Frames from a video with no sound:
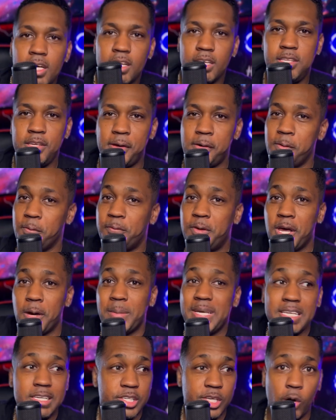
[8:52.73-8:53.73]
you feel
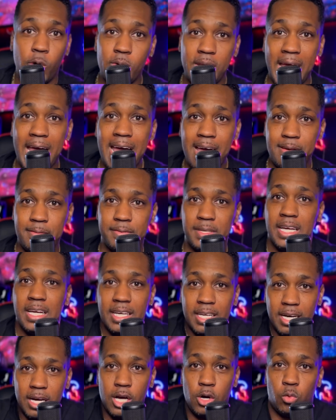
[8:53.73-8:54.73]
me, don't have
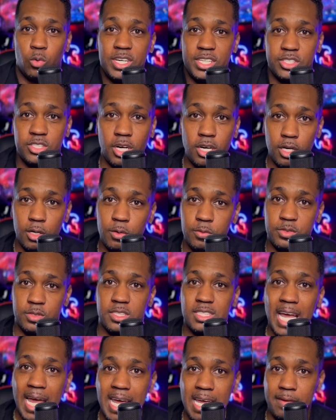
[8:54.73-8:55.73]
a reserve
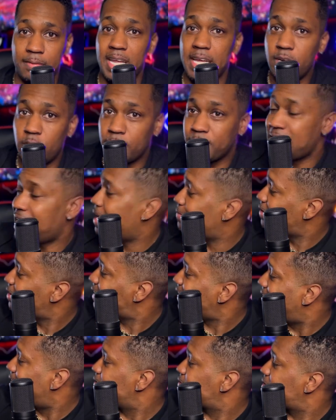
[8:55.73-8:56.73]
saved. They don't even have a
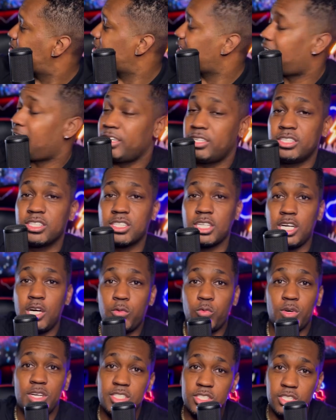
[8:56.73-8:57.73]
$1,000 of
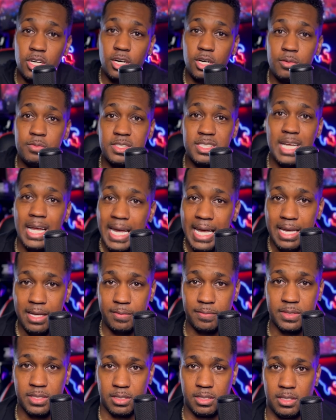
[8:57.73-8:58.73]
reserve
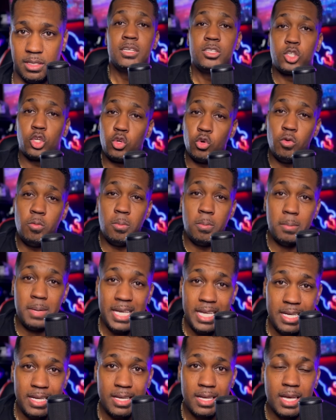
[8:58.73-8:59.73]
saved. To
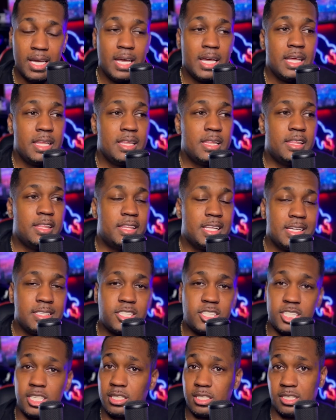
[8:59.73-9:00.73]
me,
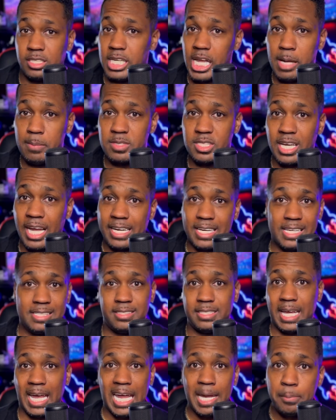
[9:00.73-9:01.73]
this just seems like a
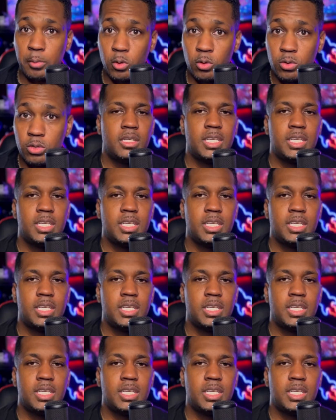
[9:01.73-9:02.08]
table.